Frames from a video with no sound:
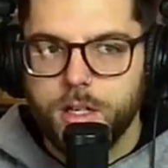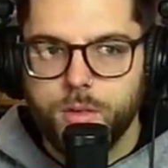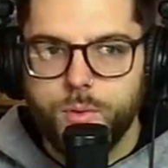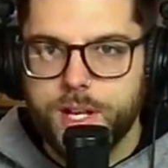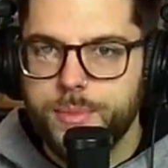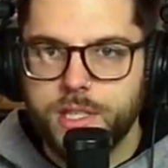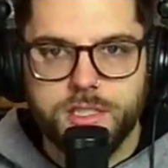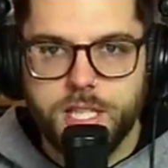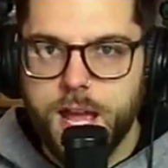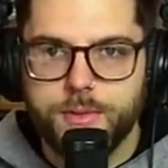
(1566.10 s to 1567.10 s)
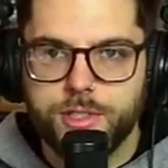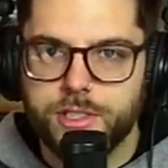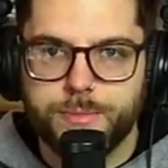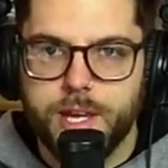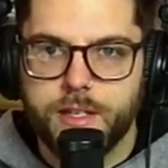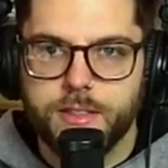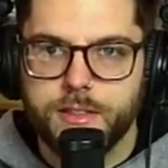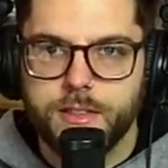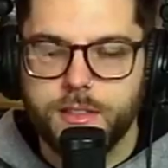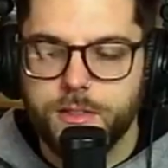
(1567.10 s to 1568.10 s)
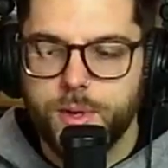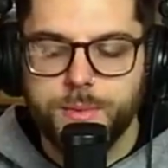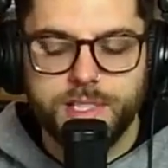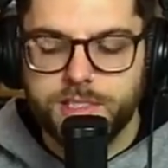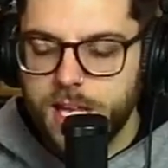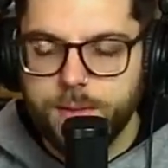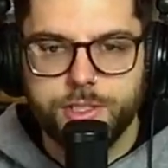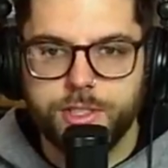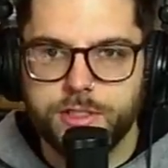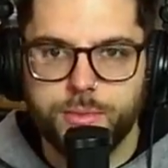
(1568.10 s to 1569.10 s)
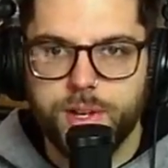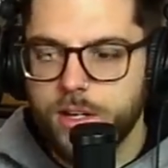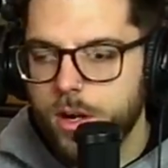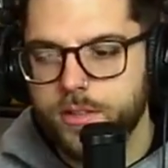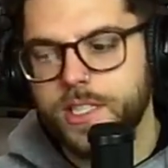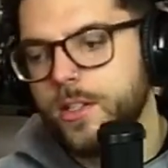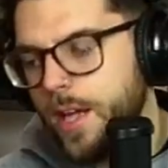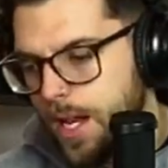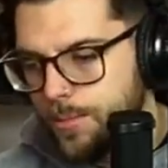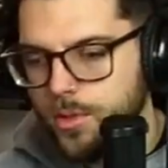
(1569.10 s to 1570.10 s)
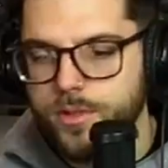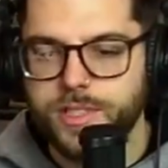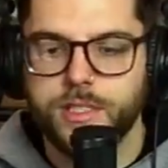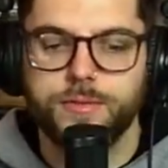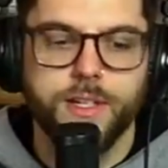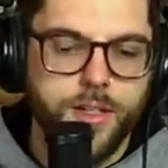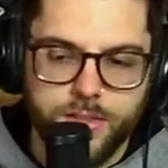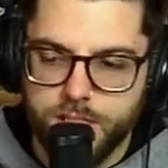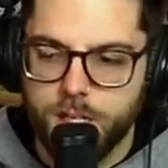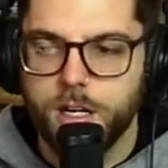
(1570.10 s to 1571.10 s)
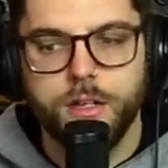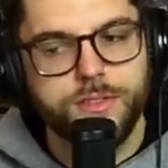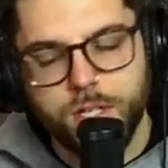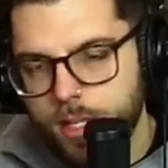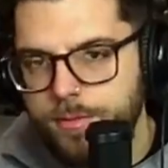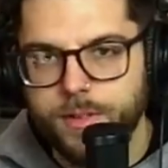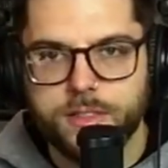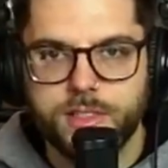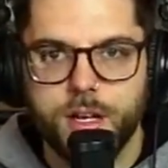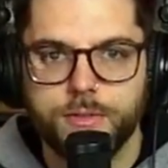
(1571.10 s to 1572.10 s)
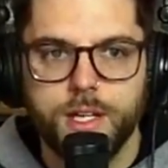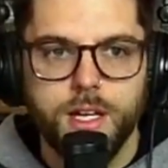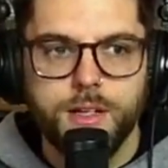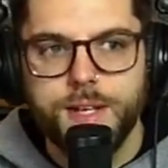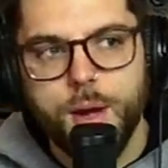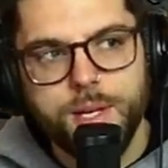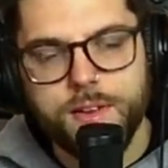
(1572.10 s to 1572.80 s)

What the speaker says: we had to be savages, man. We had to be savages, and we had to go out and kill animals and defend ourselves and all that fun stuff. Now we have it